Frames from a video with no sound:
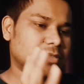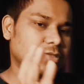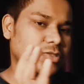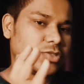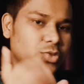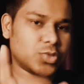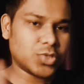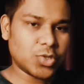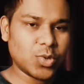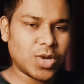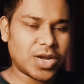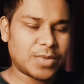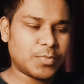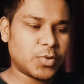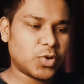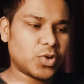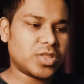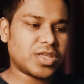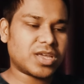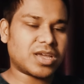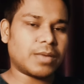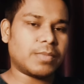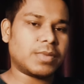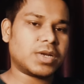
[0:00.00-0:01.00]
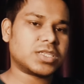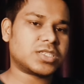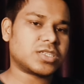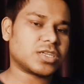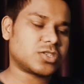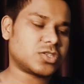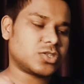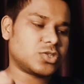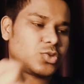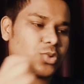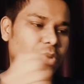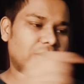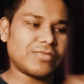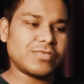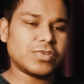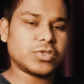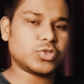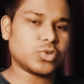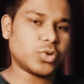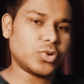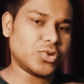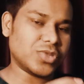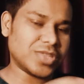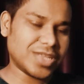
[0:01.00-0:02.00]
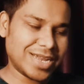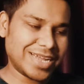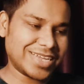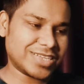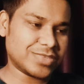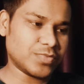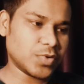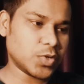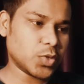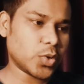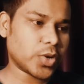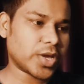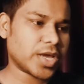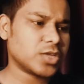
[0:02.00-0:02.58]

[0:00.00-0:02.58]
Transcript: just do let me know in the comment section, so I will show you in the next video.